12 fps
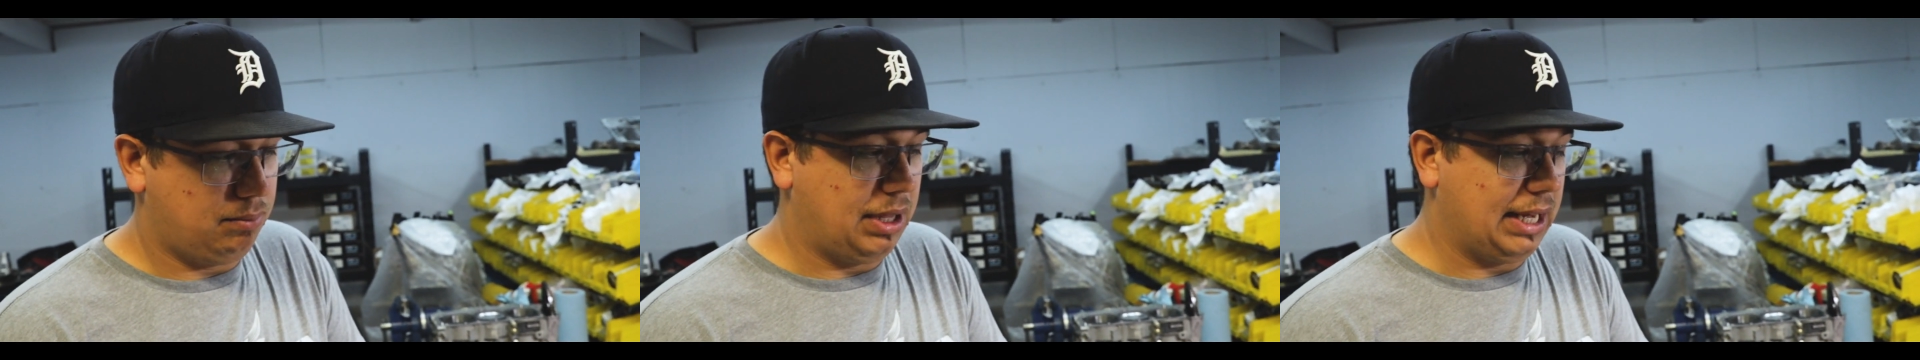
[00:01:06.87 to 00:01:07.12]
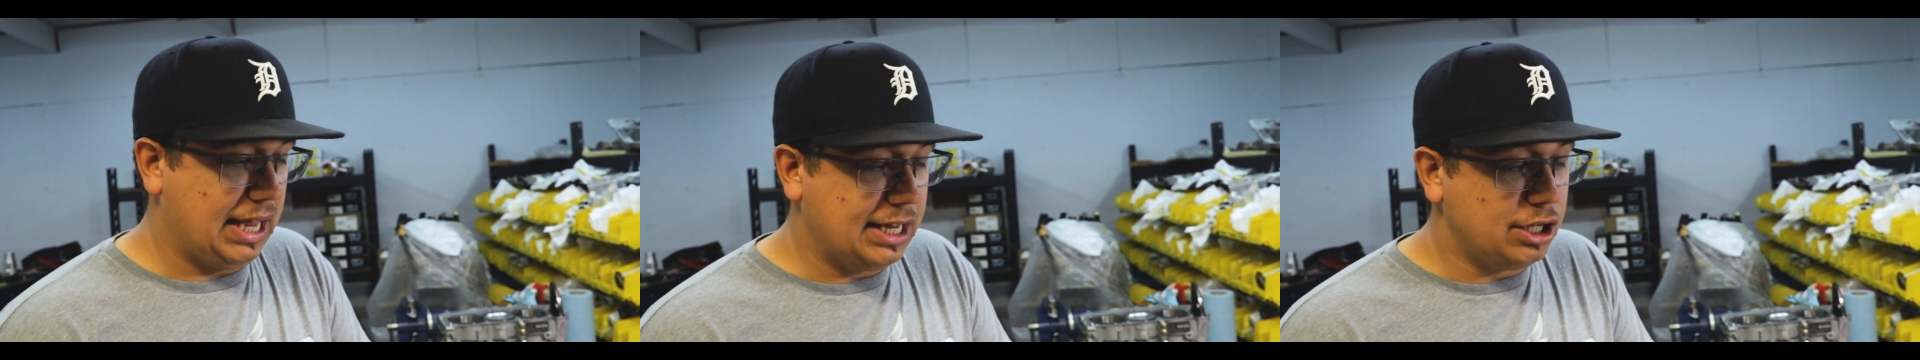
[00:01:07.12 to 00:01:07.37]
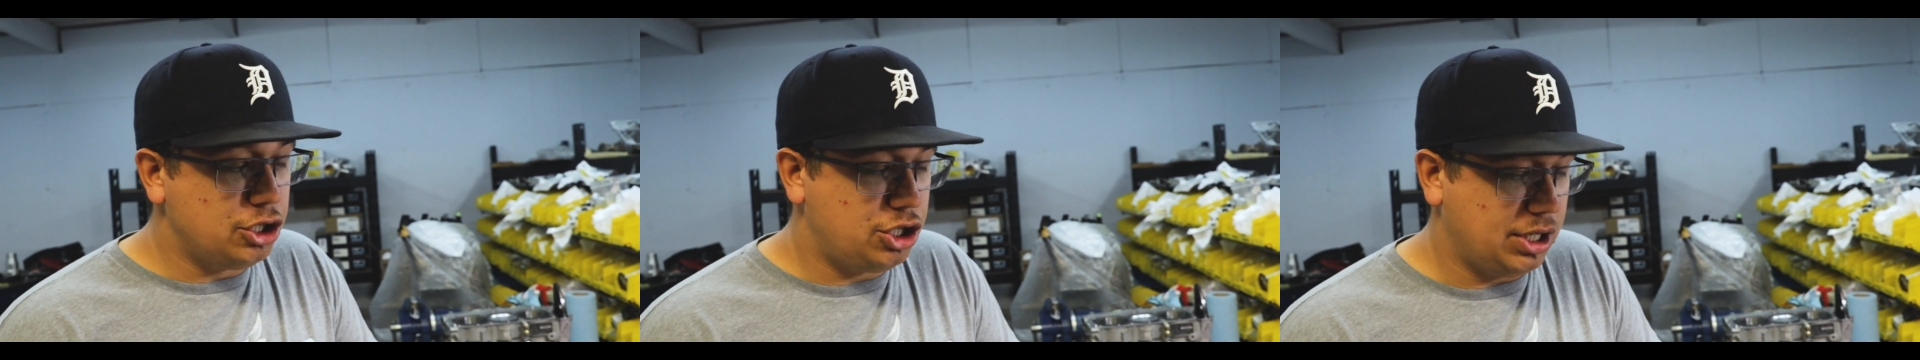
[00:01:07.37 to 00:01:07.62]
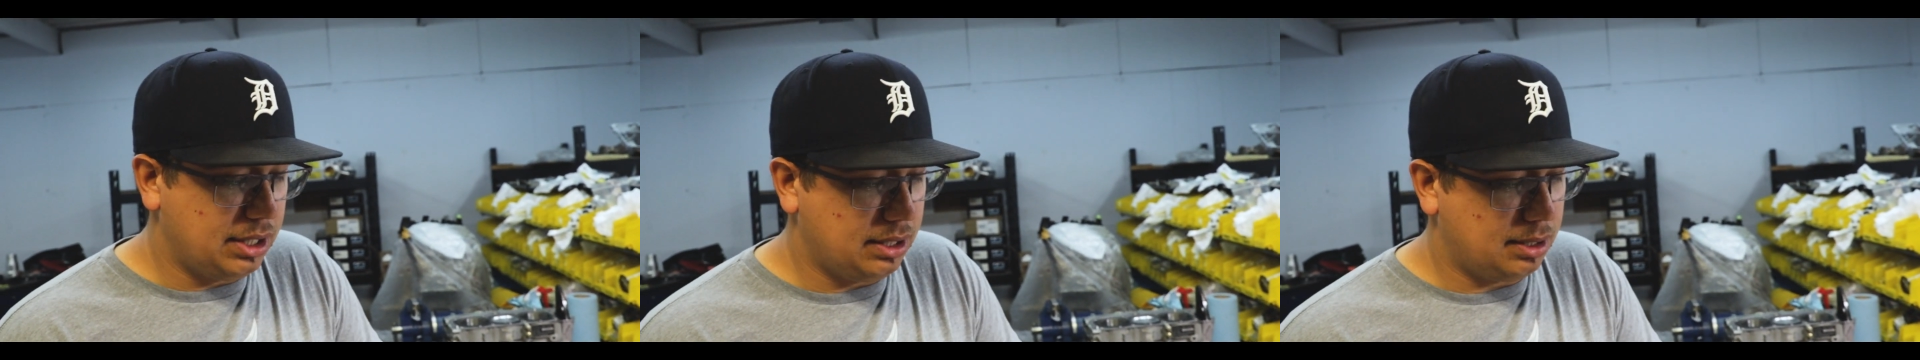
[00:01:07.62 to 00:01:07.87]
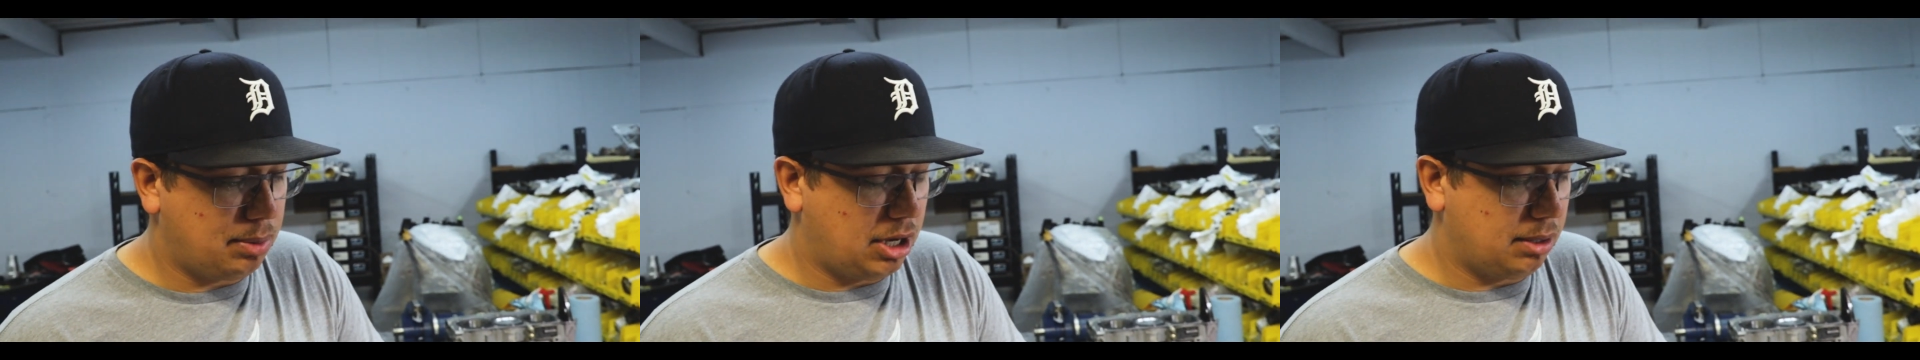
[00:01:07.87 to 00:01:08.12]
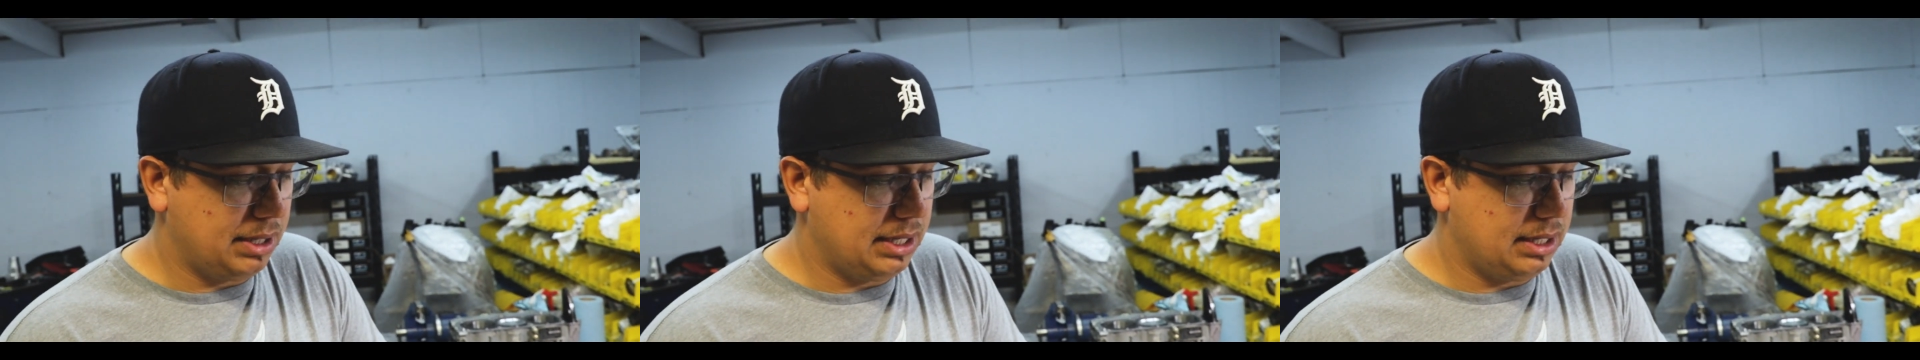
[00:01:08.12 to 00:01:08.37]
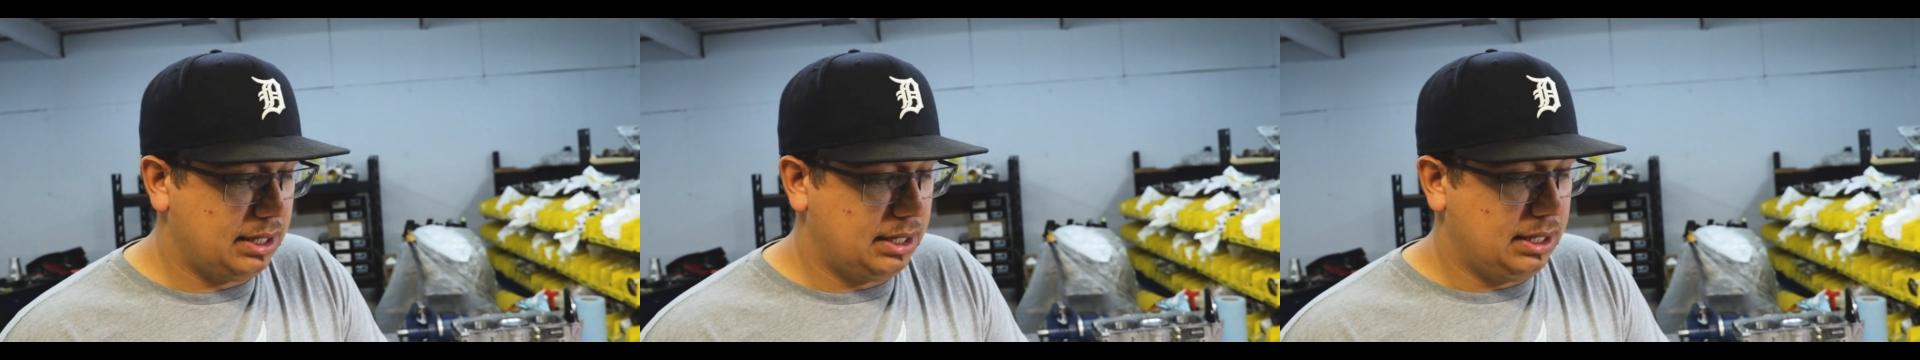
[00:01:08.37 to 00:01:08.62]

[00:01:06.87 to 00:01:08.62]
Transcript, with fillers: like engine department